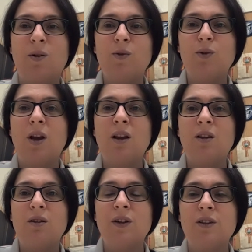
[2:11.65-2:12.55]
of
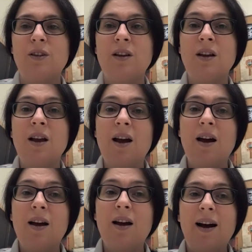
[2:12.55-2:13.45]
Duquesne University,
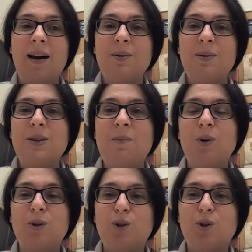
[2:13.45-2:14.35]
I was
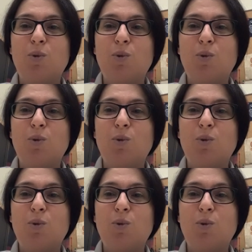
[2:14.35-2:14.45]
able to